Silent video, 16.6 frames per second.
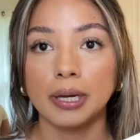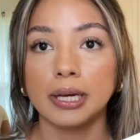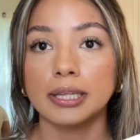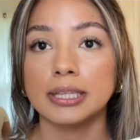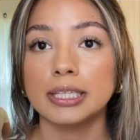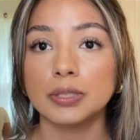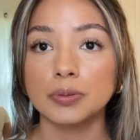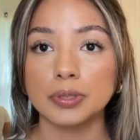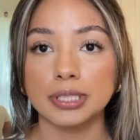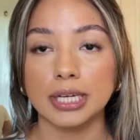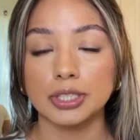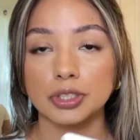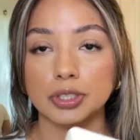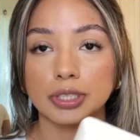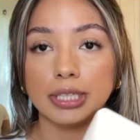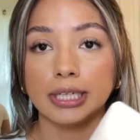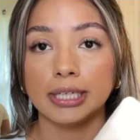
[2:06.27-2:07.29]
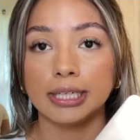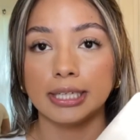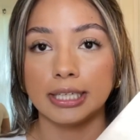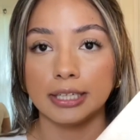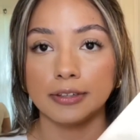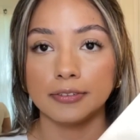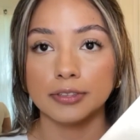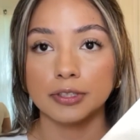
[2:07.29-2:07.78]
This was actually a
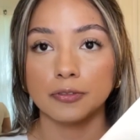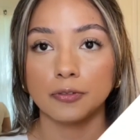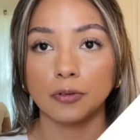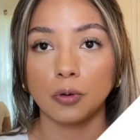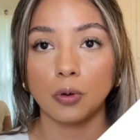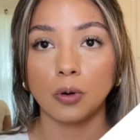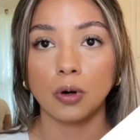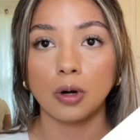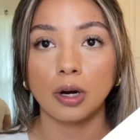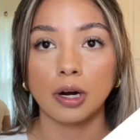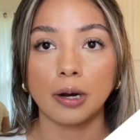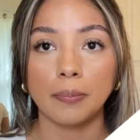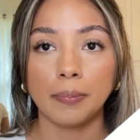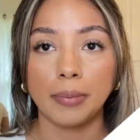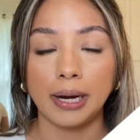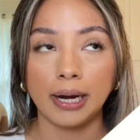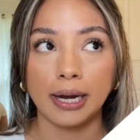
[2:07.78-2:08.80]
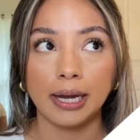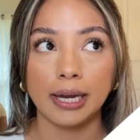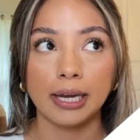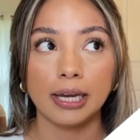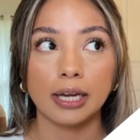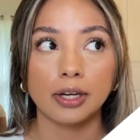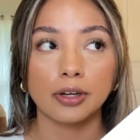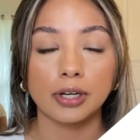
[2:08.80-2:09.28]
gift for my
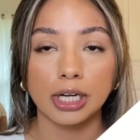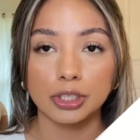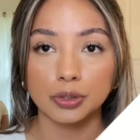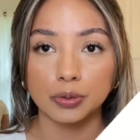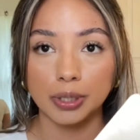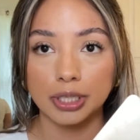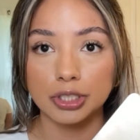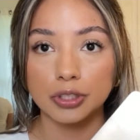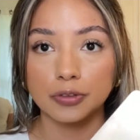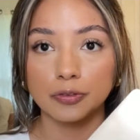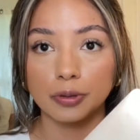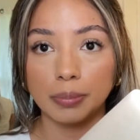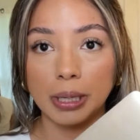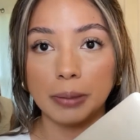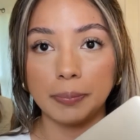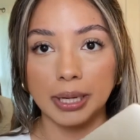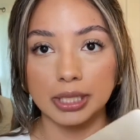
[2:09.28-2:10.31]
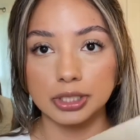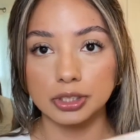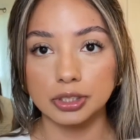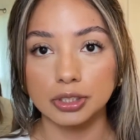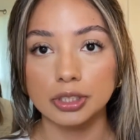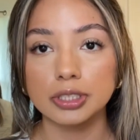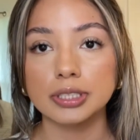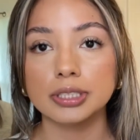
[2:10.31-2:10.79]
graduation for my
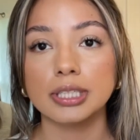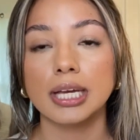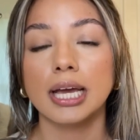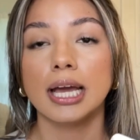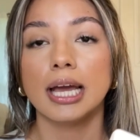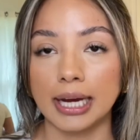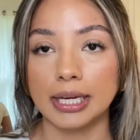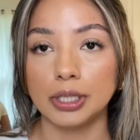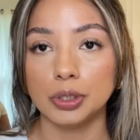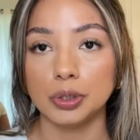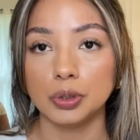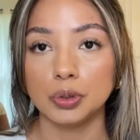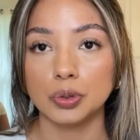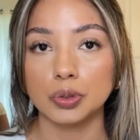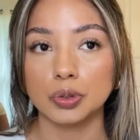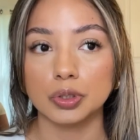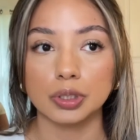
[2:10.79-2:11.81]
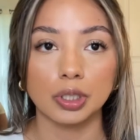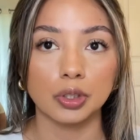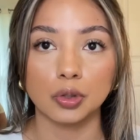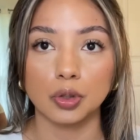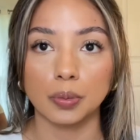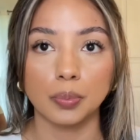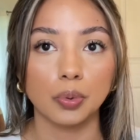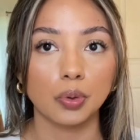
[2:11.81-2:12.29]
bachelor's. I used a
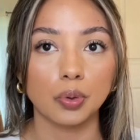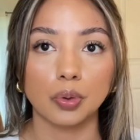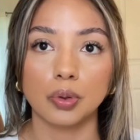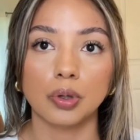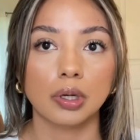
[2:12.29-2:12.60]
normal